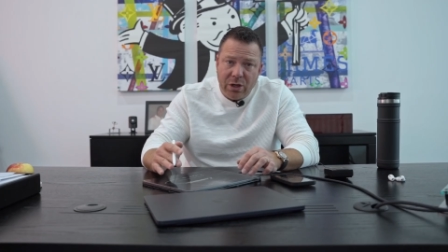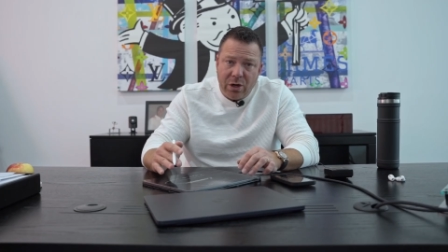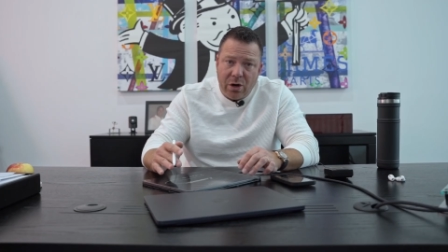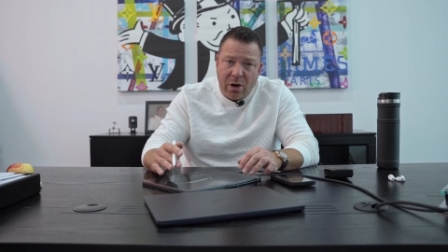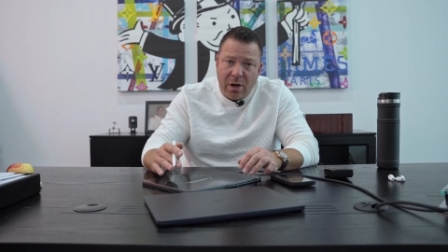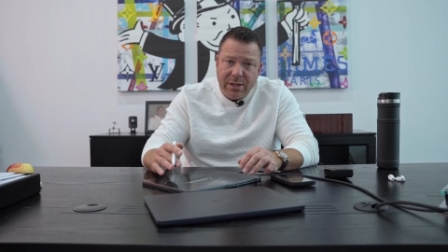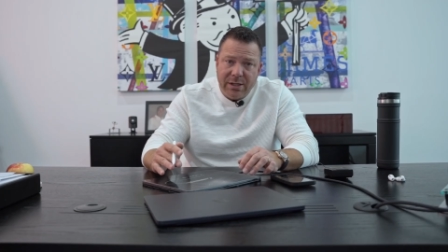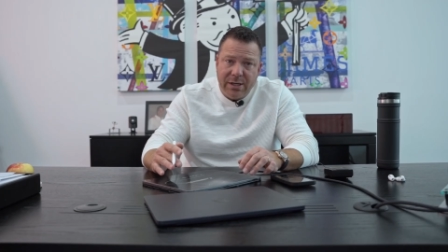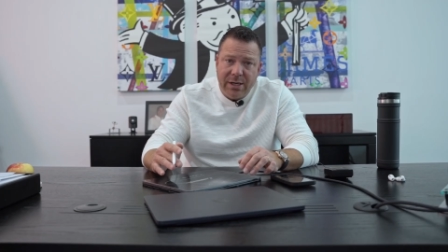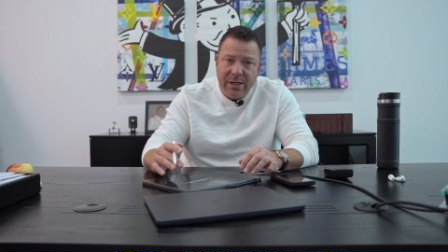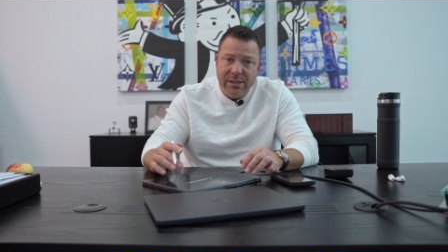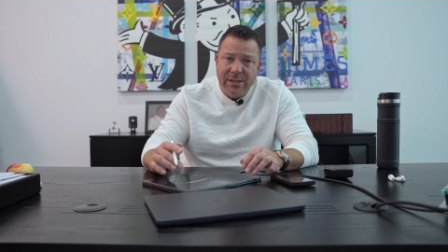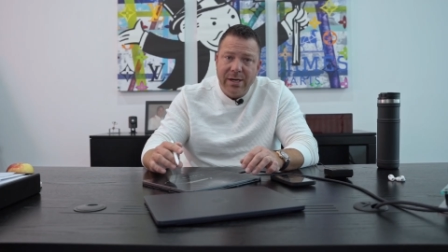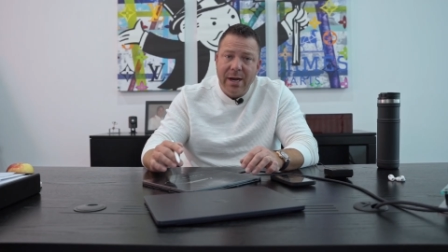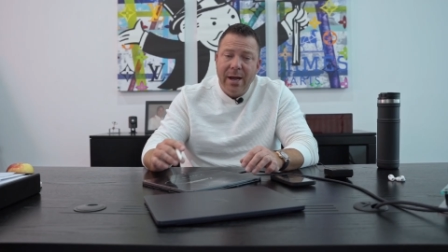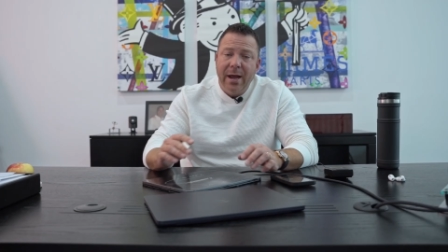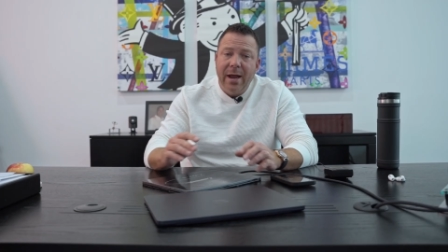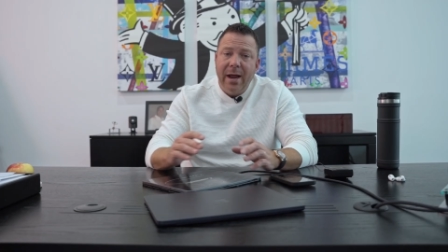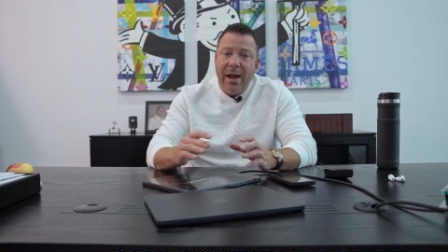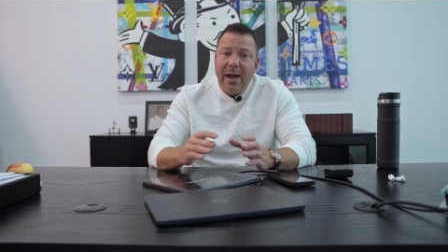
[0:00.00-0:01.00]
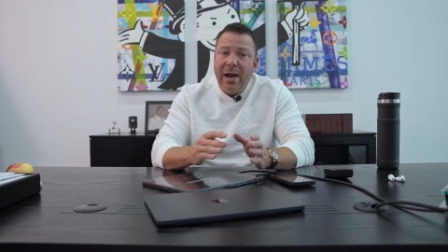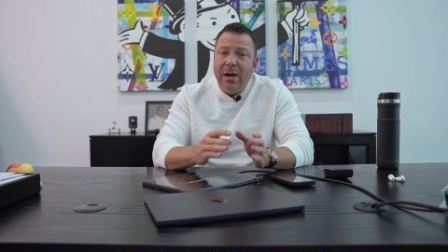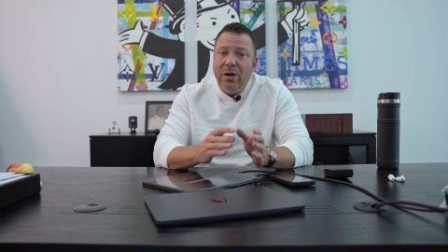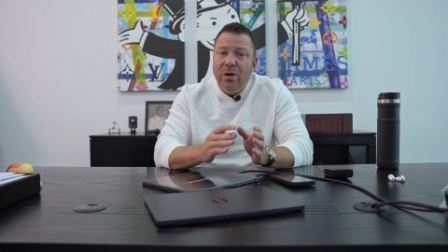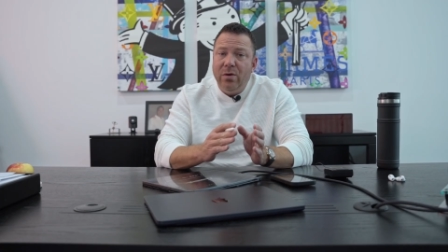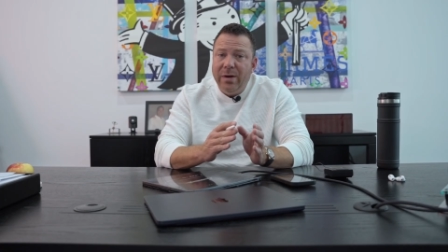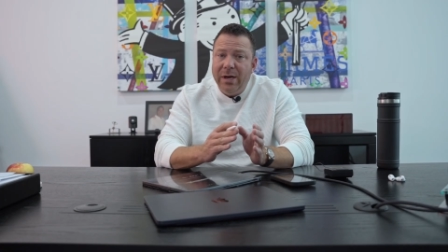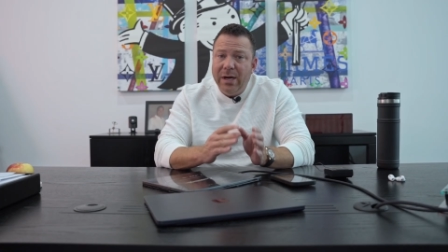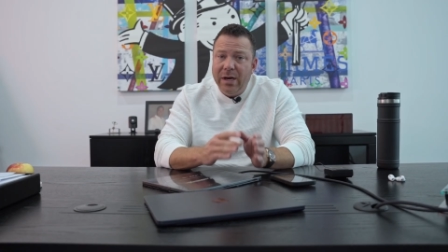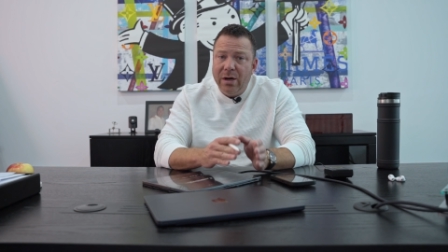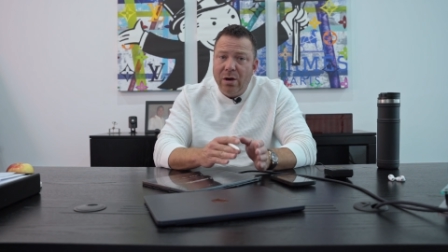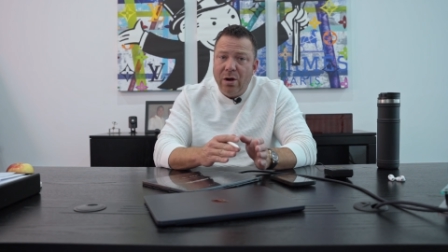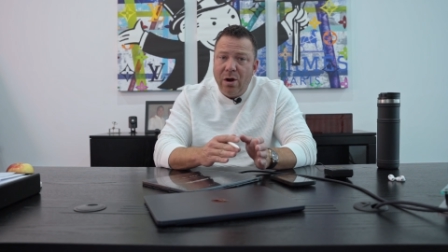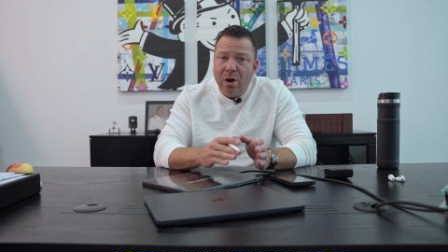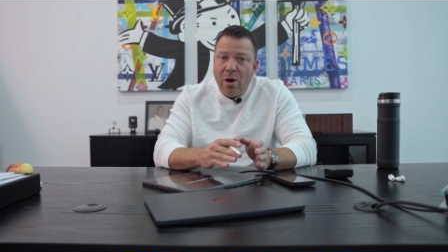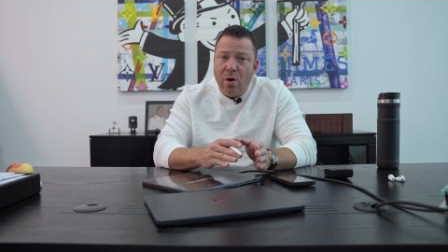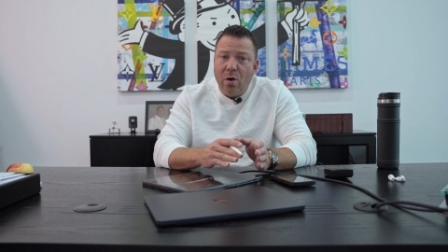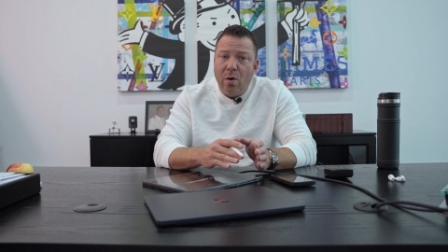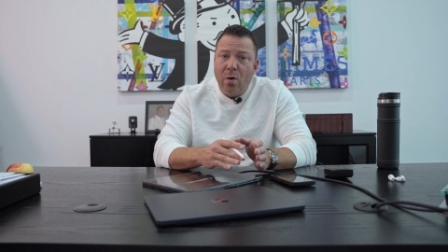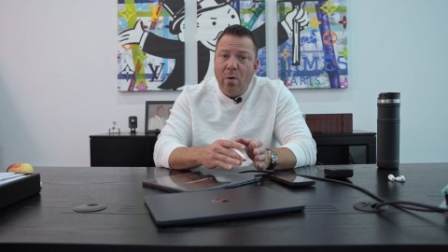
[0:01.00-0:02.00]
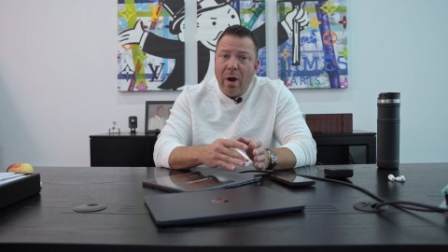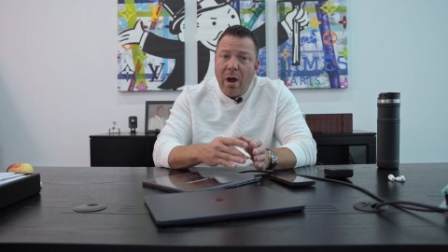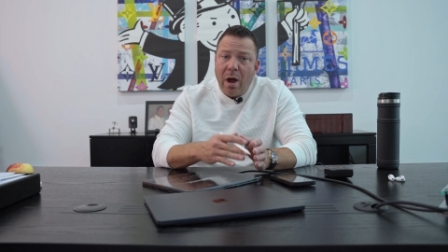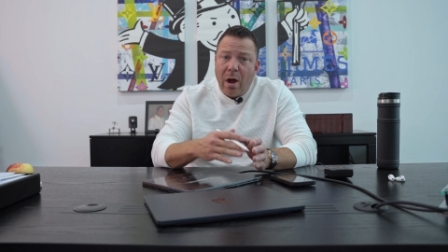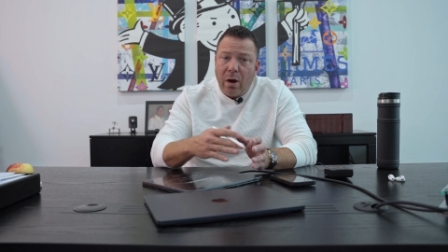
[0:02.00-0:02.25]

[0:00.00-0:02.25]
cost is, and you need to know